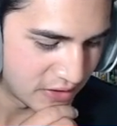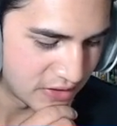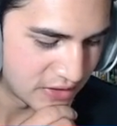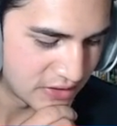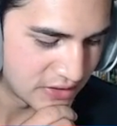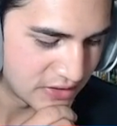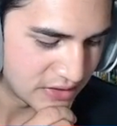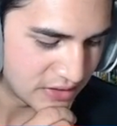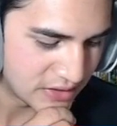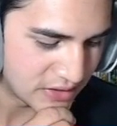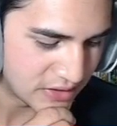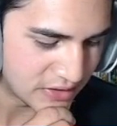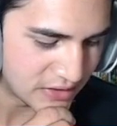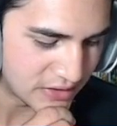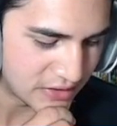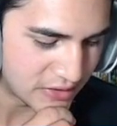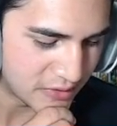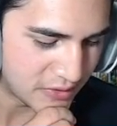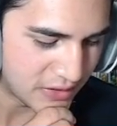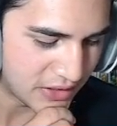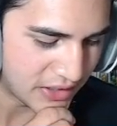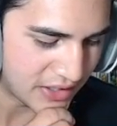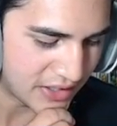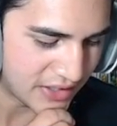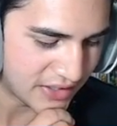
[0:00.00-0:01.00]

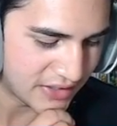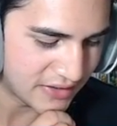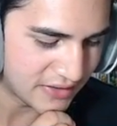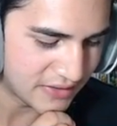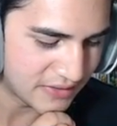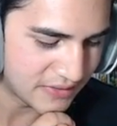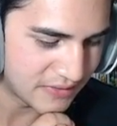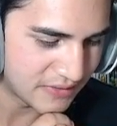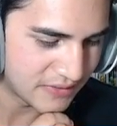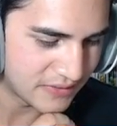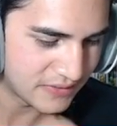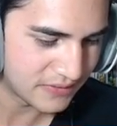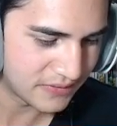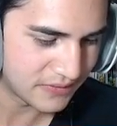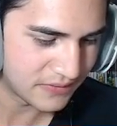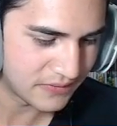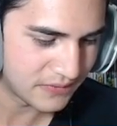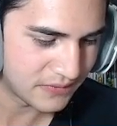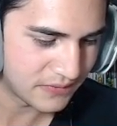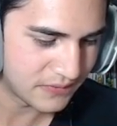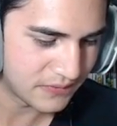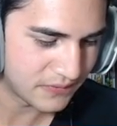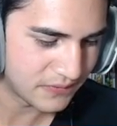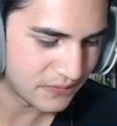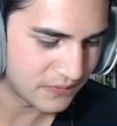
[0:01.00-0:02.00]

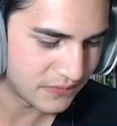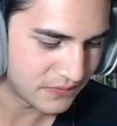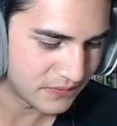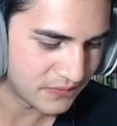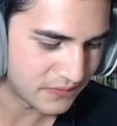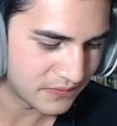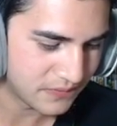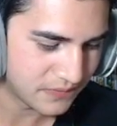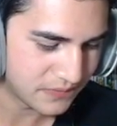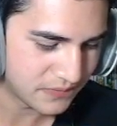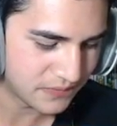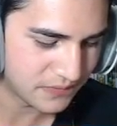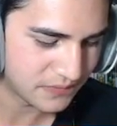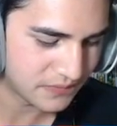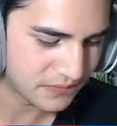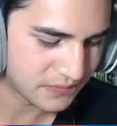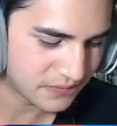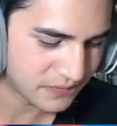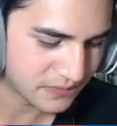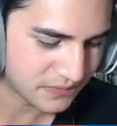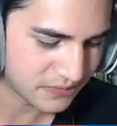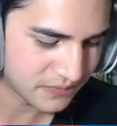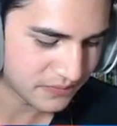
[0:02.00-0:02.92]
Nothing is said.